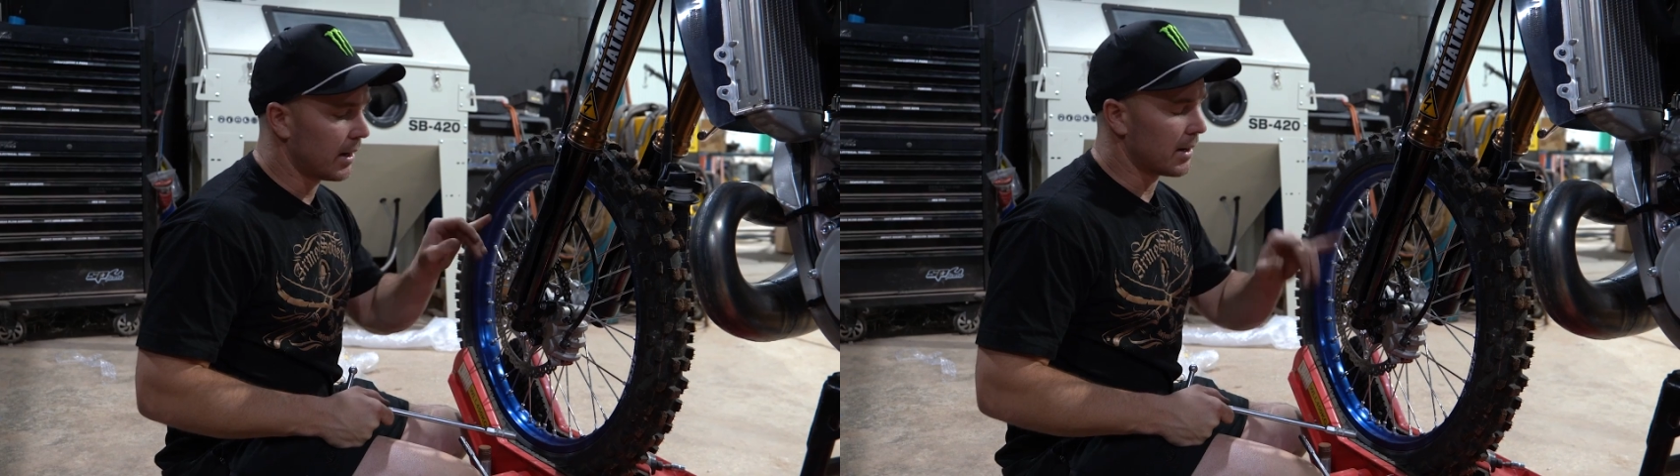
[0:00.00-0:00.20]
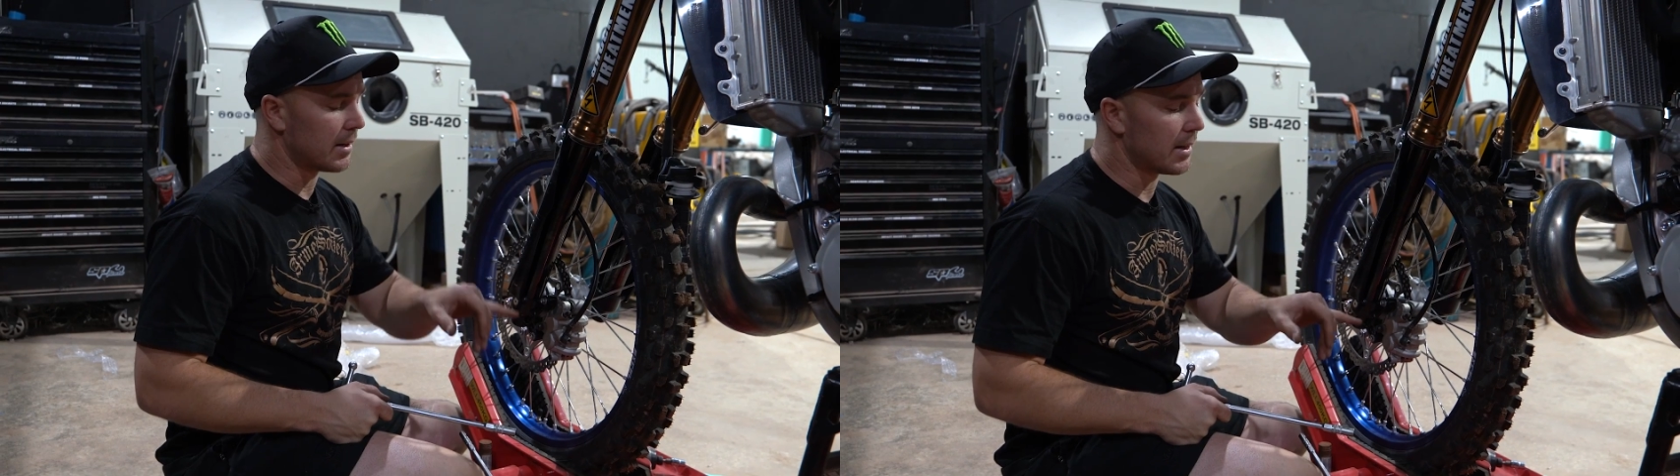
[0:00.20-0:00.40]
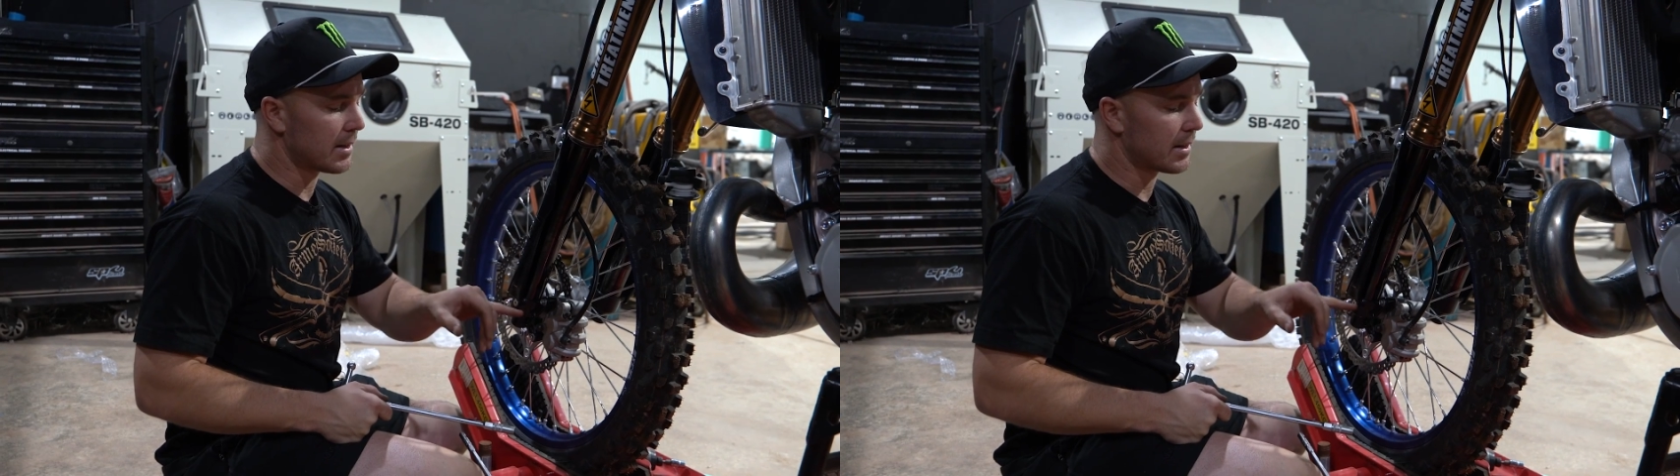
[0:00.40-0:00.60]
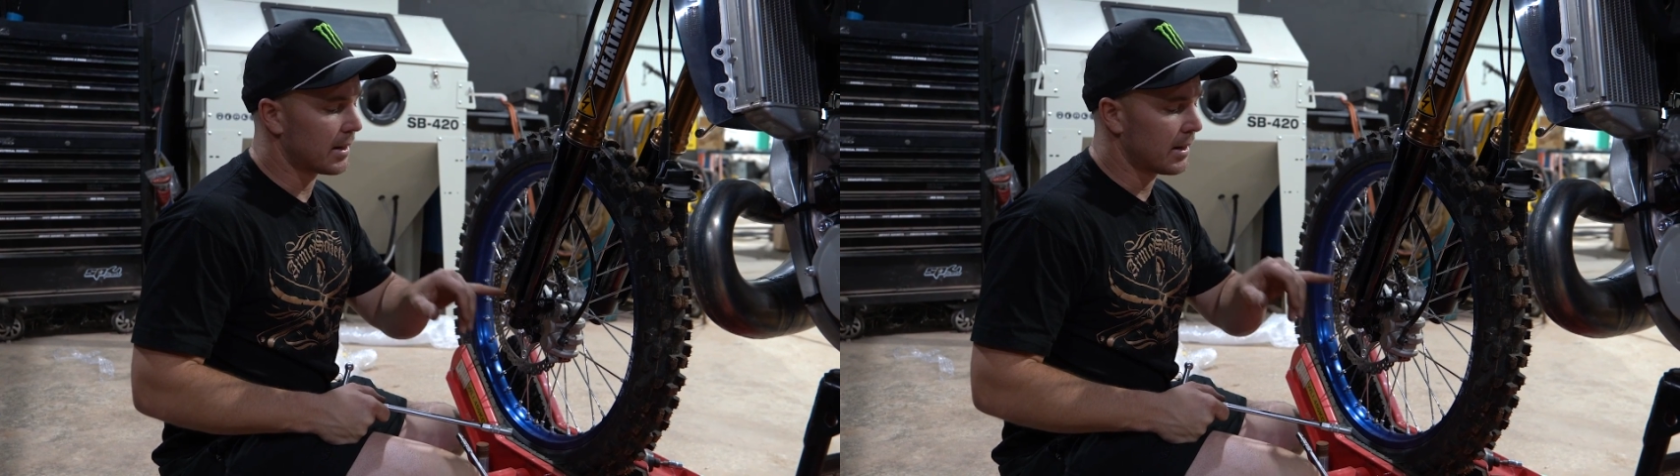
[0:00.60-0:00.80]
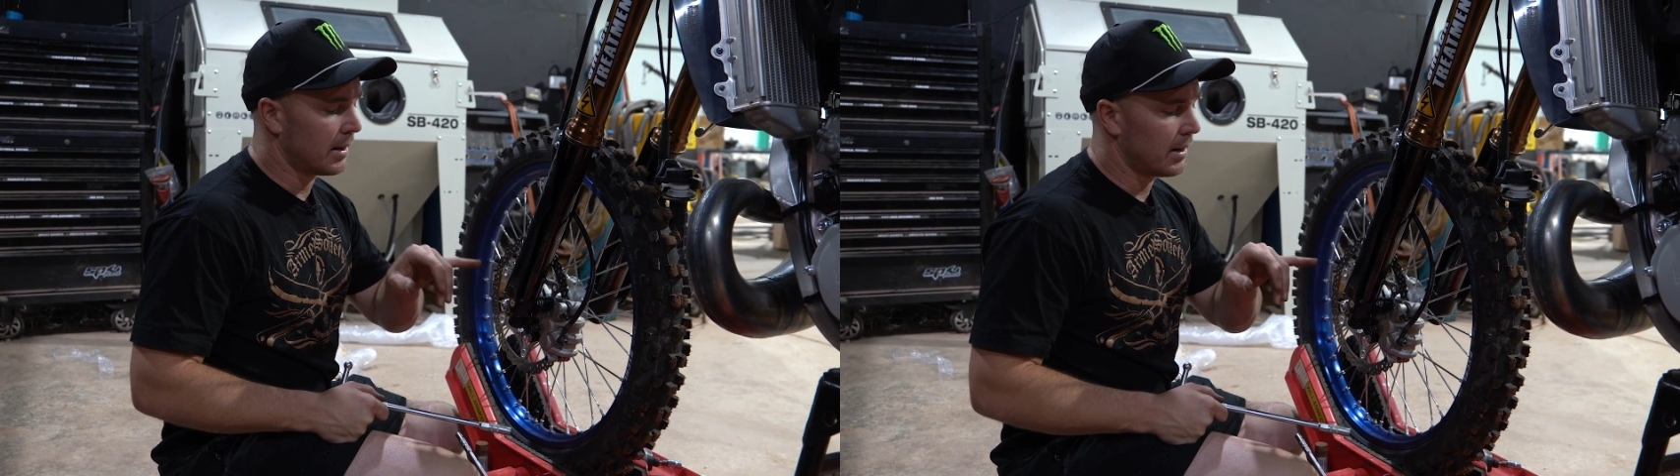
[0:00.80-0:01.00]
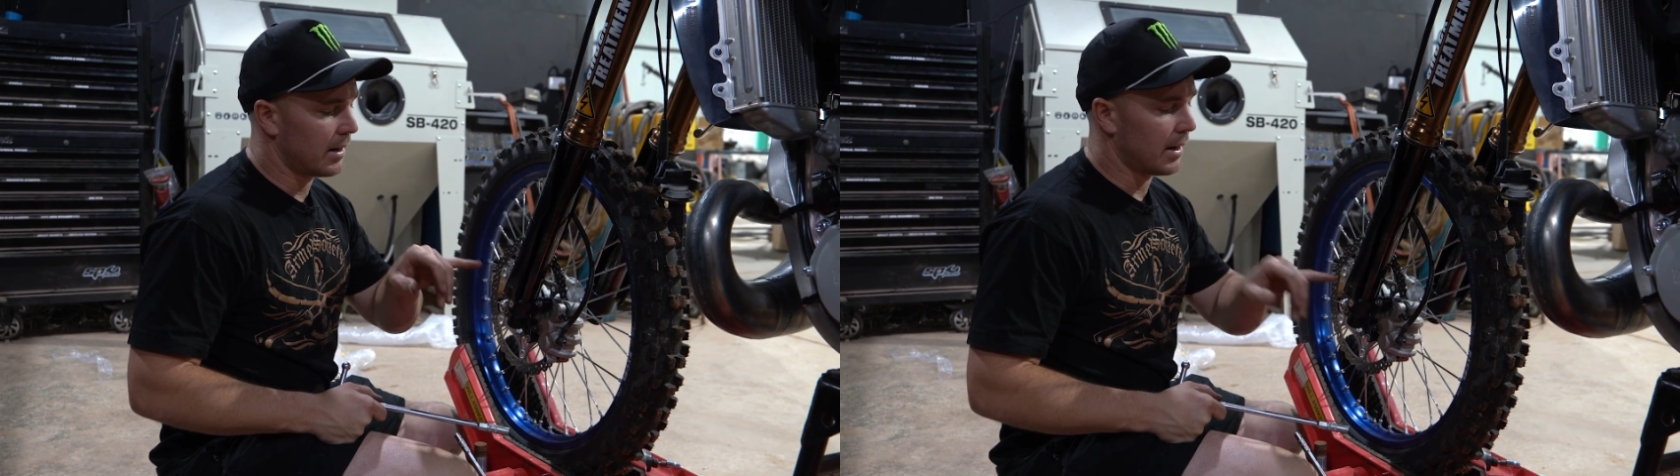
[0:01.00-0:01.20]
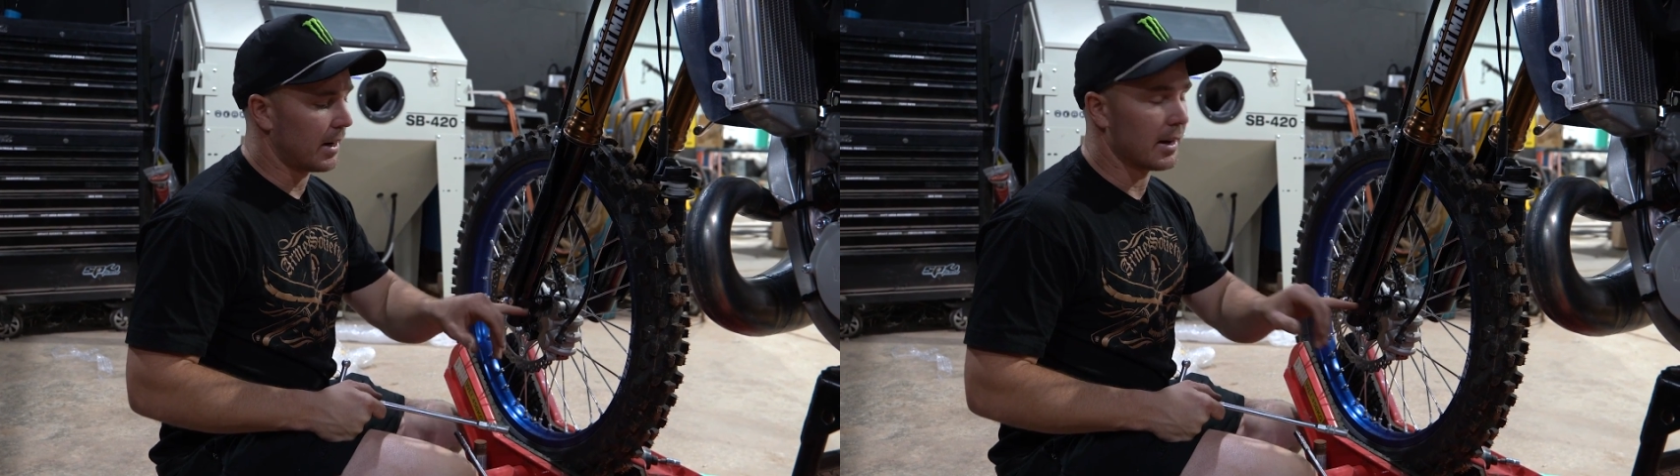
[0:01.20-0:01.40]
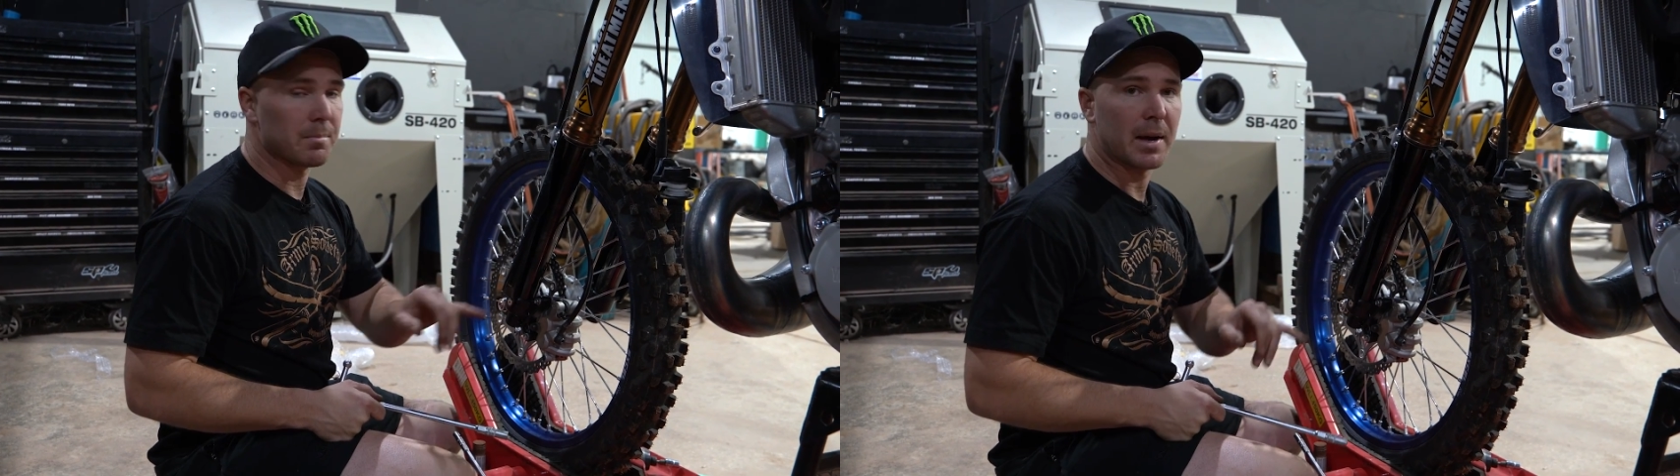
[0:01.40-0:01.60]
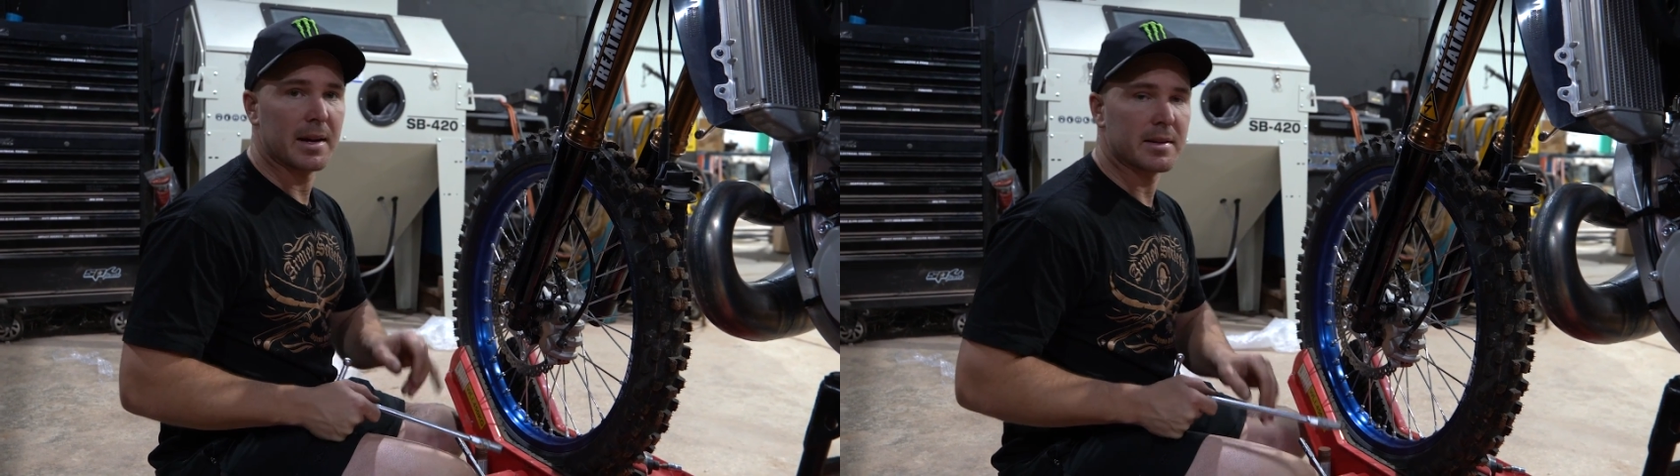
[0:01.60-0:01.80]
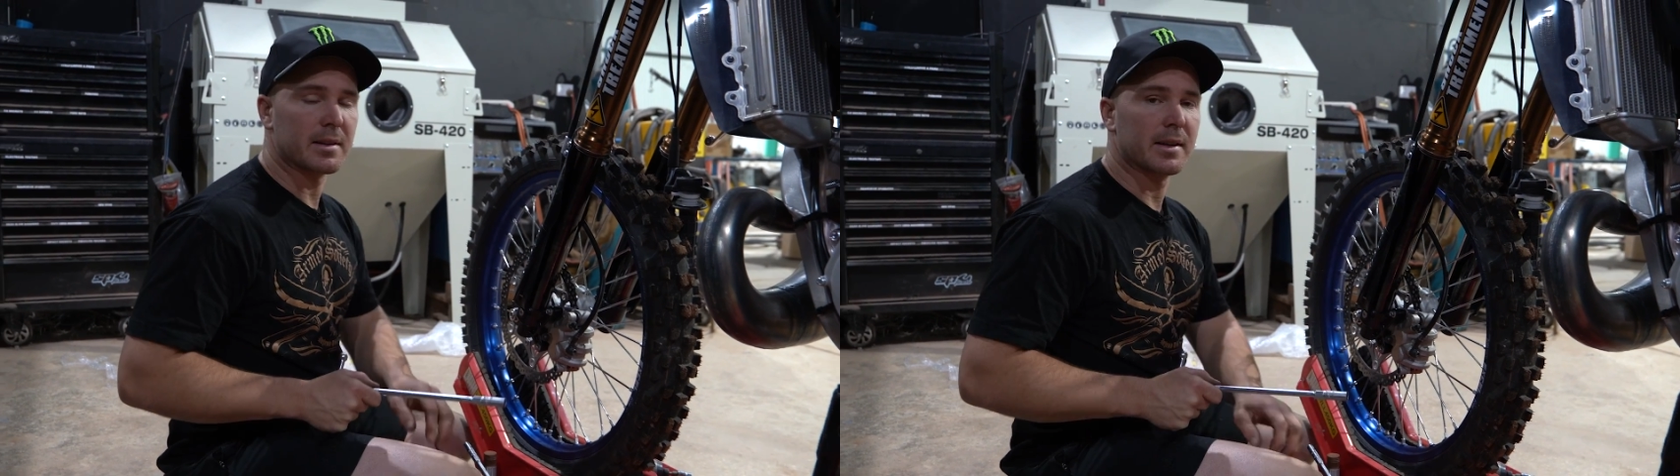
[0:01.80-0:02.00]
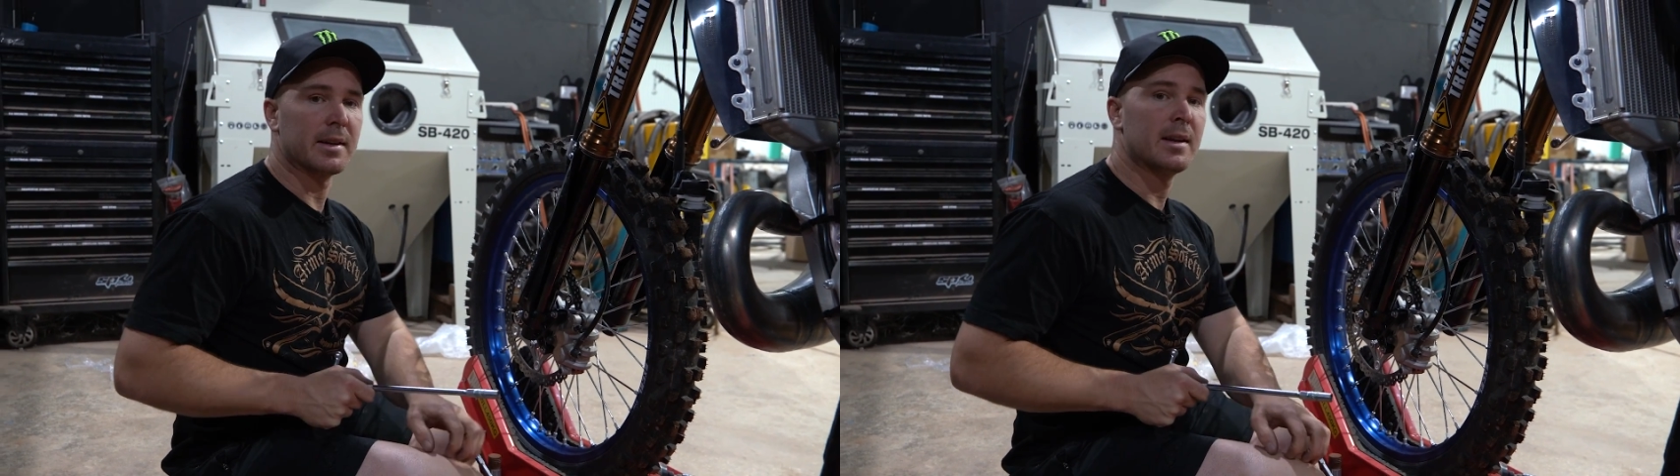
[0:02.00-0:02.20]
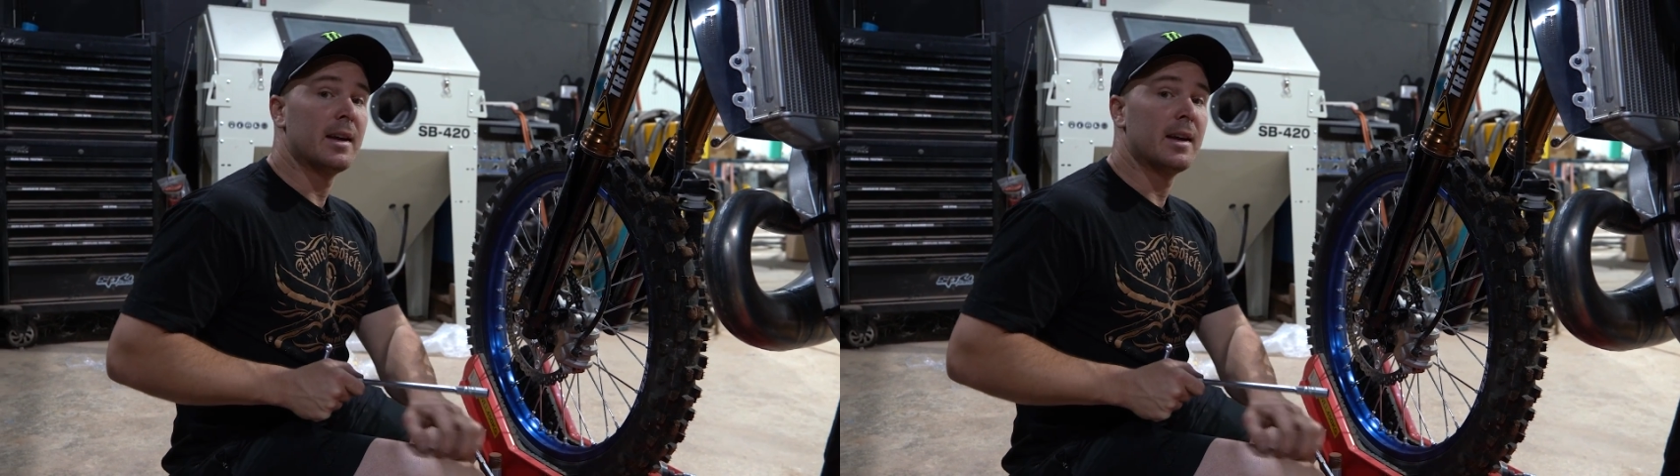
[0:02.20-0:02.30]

a disc and pads clean.